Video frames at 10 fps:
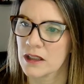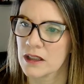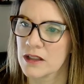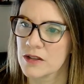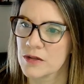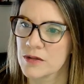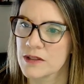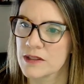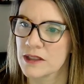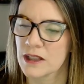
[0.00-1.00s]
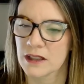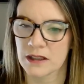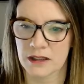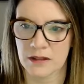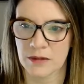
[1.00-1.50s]

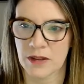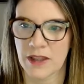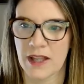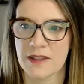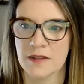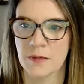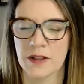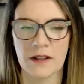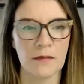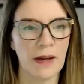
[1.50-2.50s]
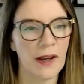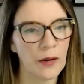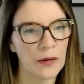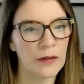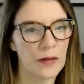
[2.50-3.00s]
Interesting. Well, that's weird. My
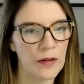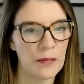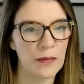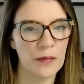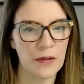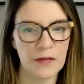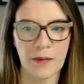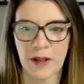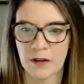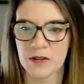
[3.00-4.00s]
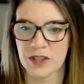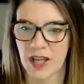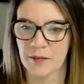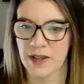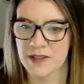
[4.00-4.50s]
own group removed my own
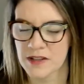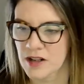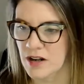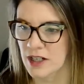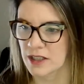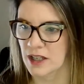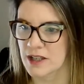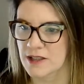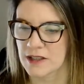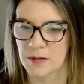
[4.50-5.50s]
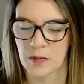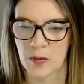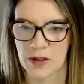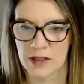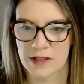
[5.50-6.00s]
chat message. All right, guys, give me
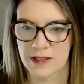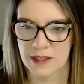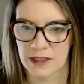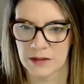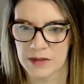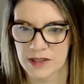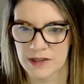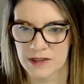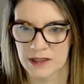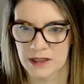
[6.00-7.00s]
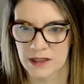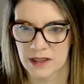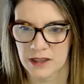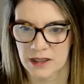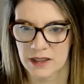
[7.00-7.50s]
1 second. Let me just
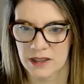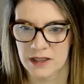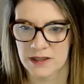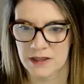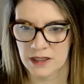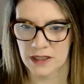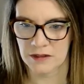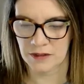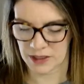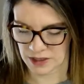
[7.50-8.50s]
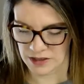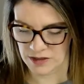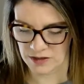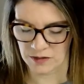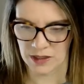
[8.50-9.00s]
see if I can
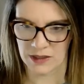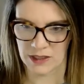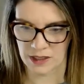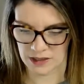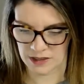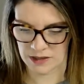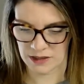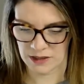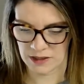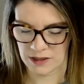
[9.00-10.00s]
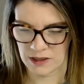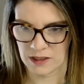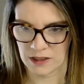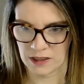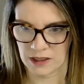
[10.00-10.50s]
just go like that.
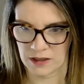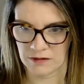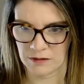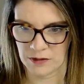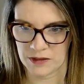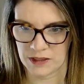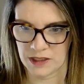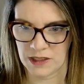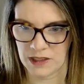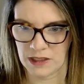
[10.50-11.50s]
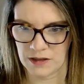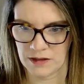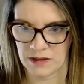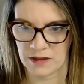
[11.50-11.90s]
Link for today.